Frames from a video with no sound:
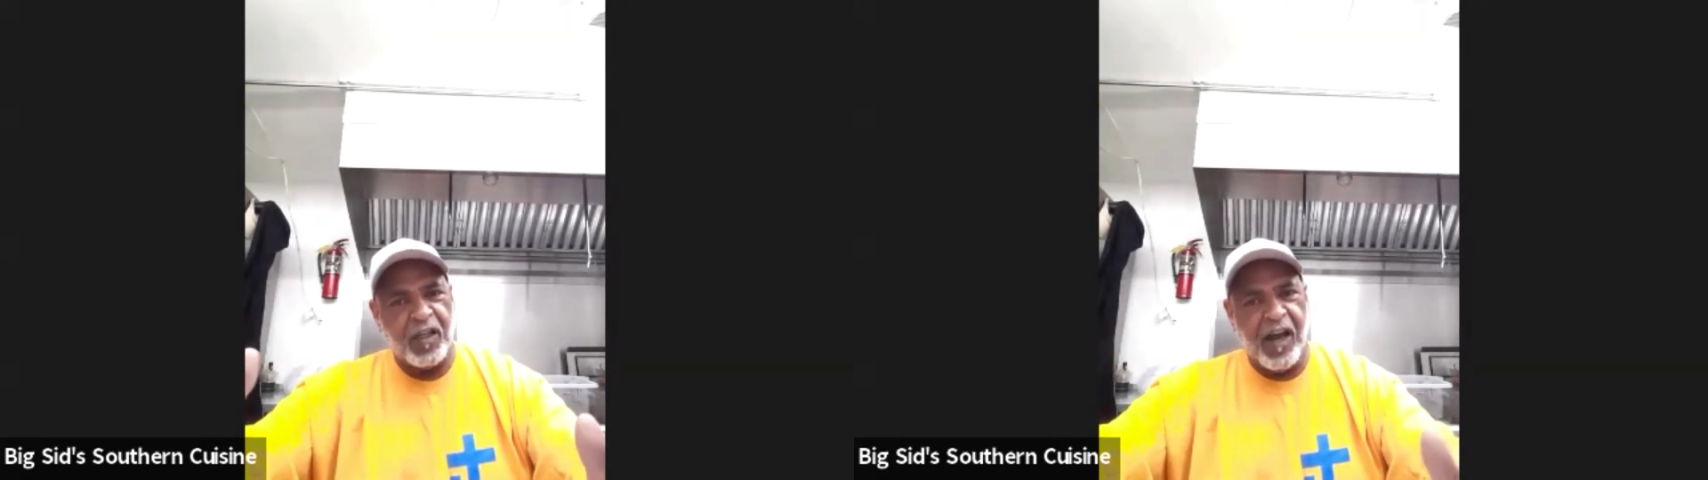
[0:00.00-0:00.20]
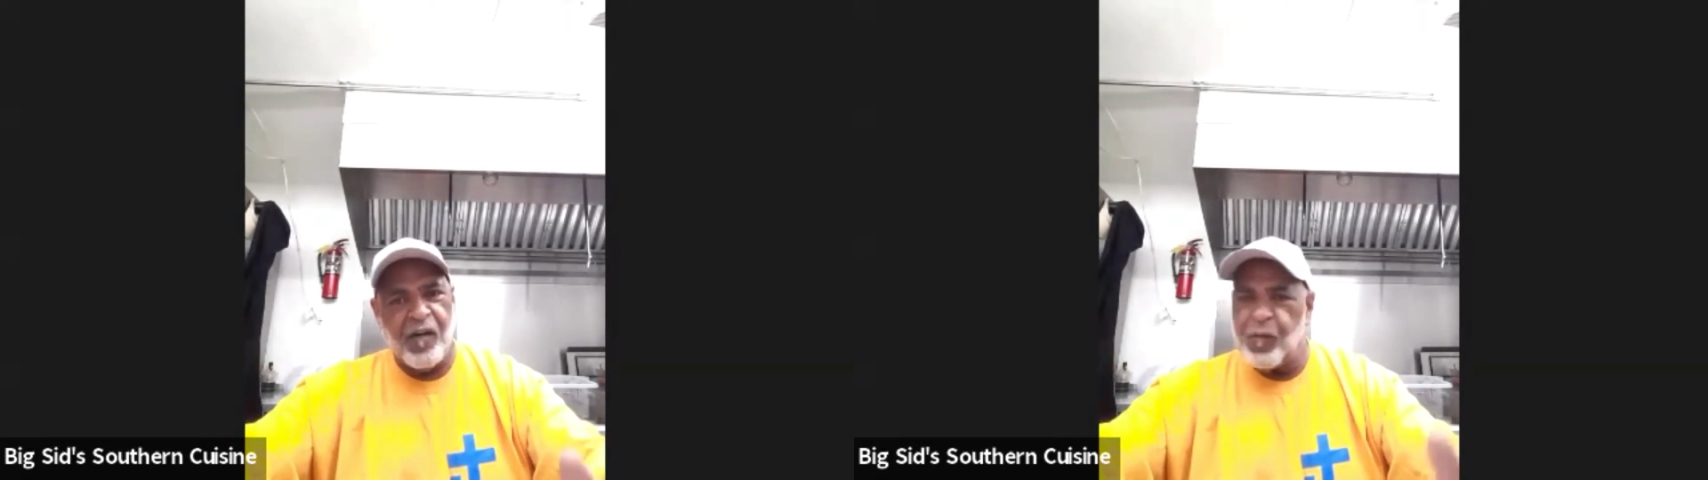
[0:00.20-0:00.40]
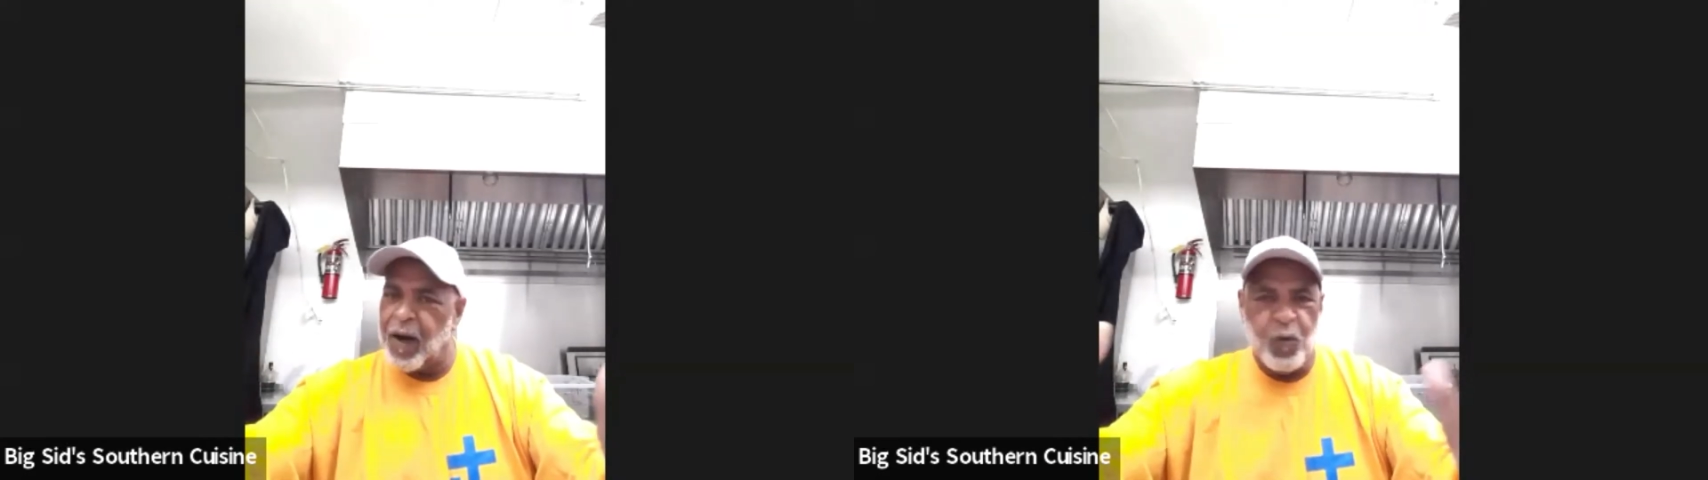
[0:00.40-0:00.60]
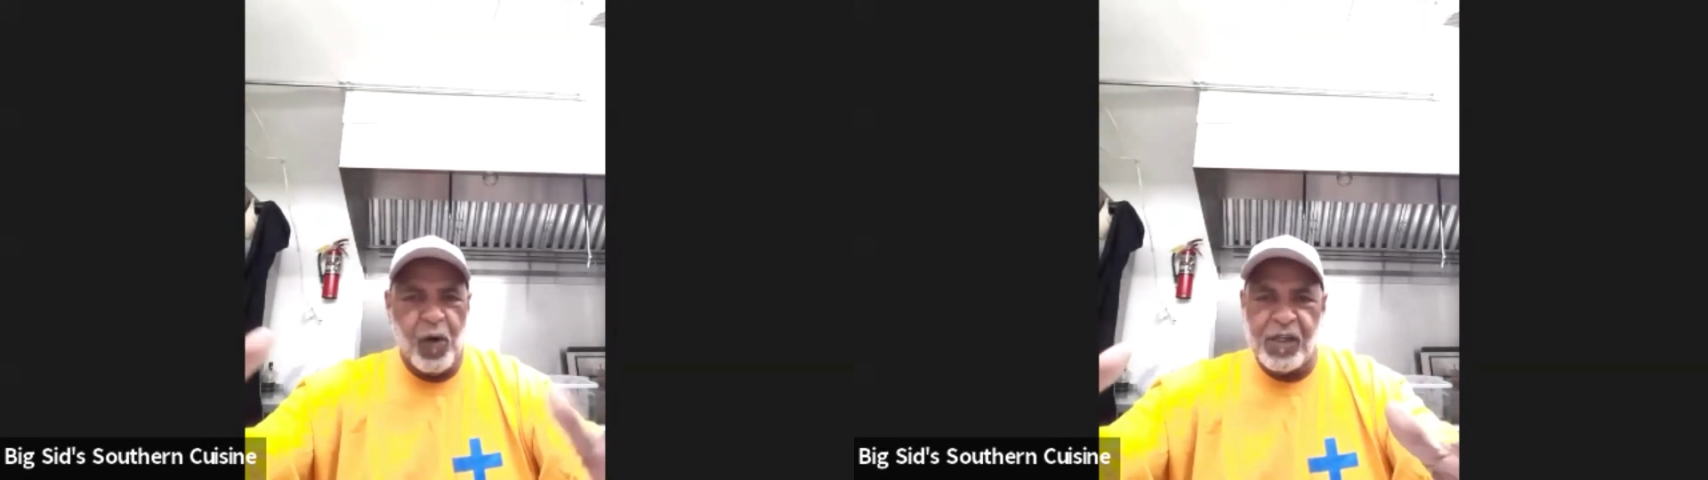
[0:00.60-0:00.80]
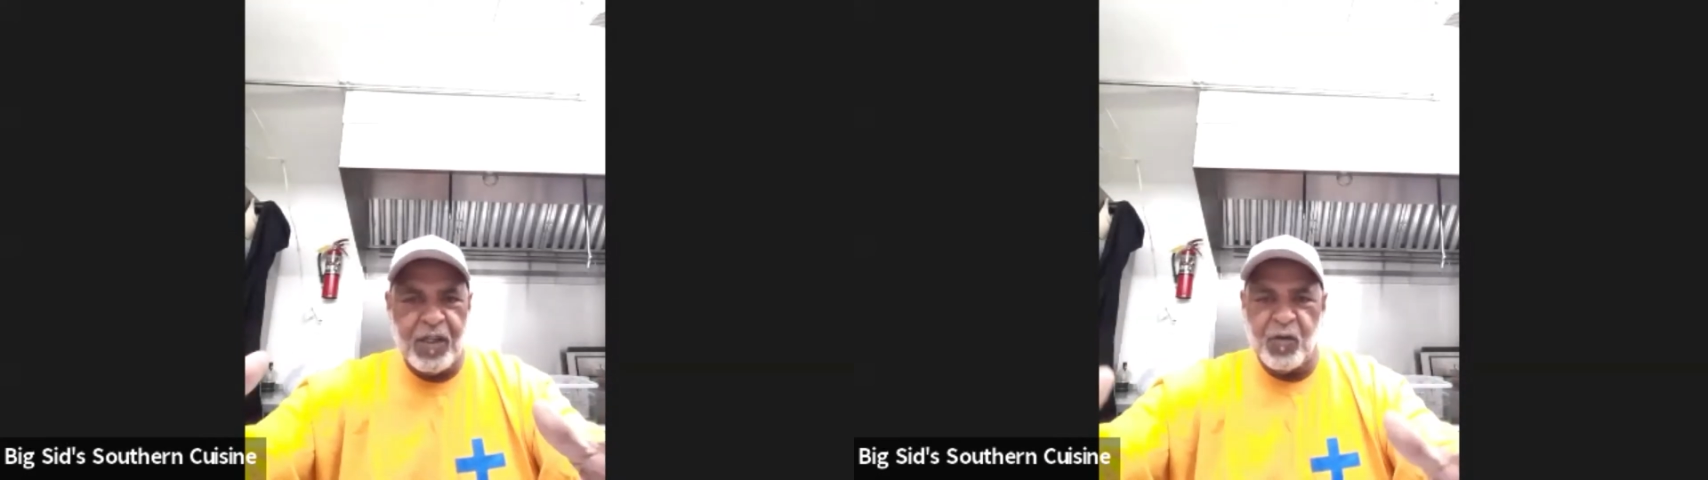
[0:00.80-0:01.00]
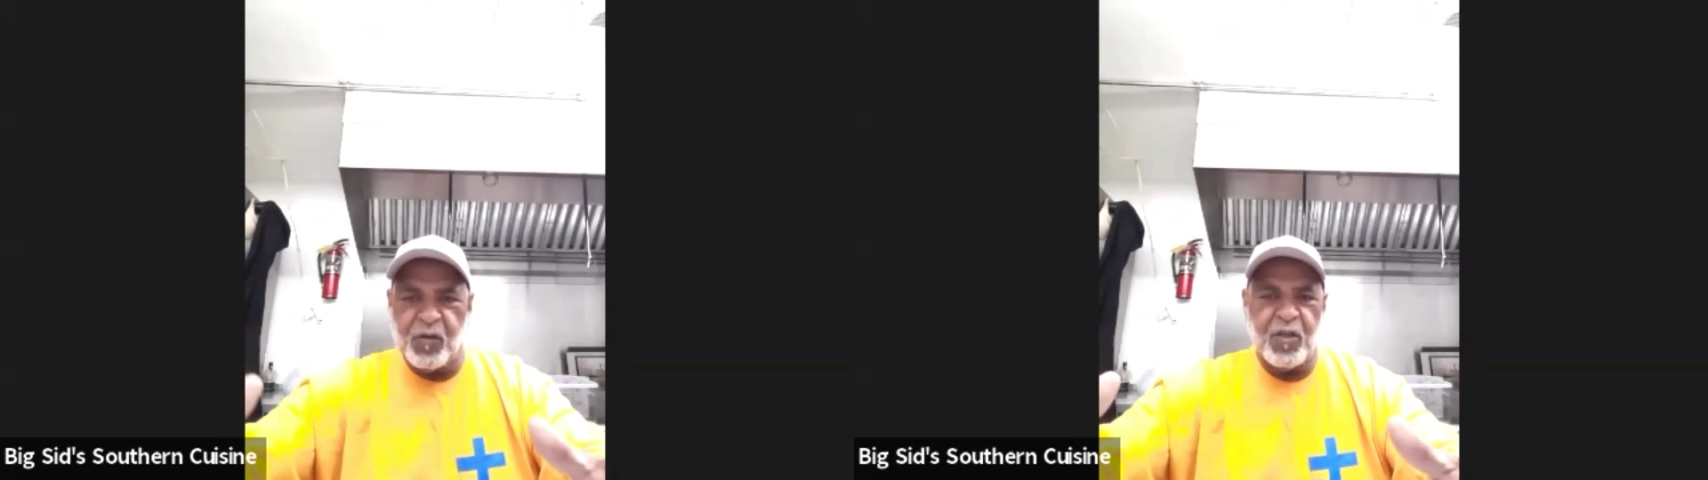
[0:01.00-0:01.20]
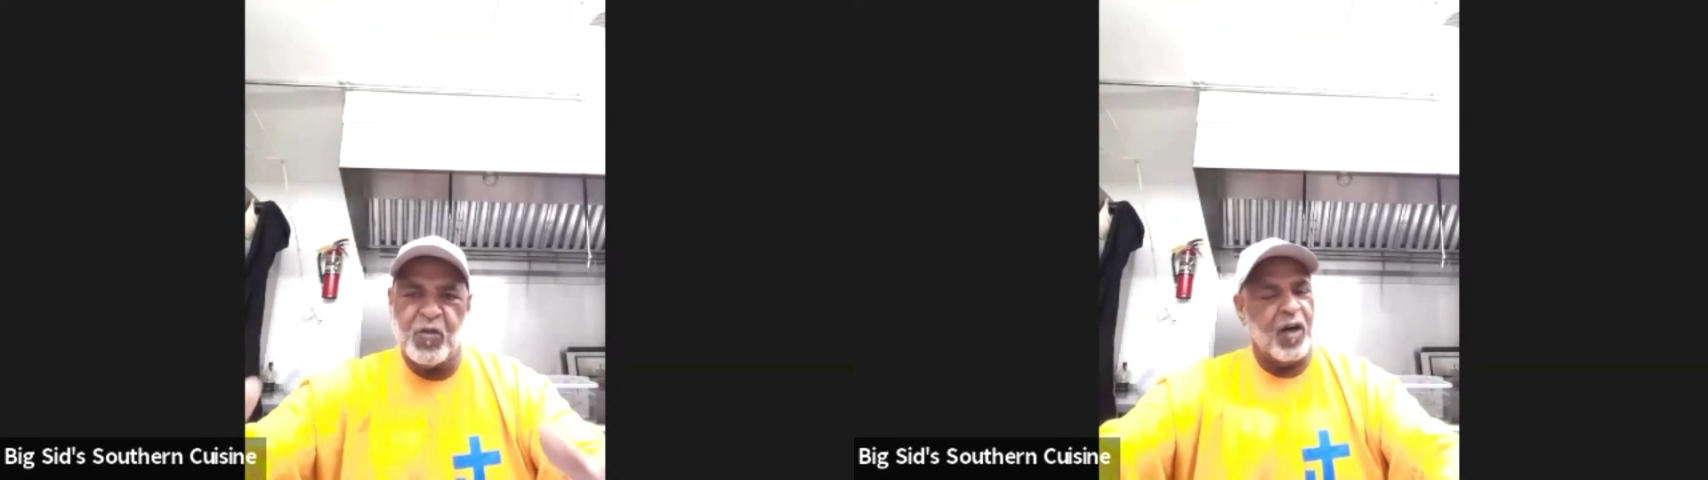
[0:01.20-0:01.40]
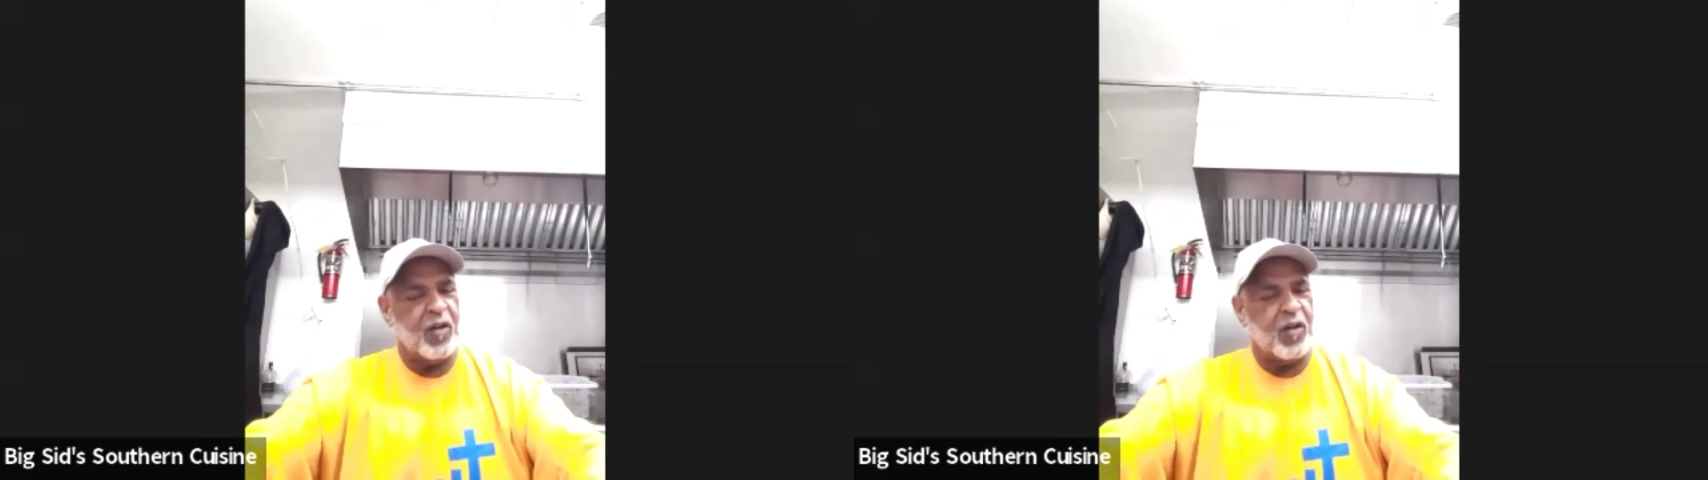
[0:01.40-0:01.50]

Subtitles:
Everybody wanted to go to the truck.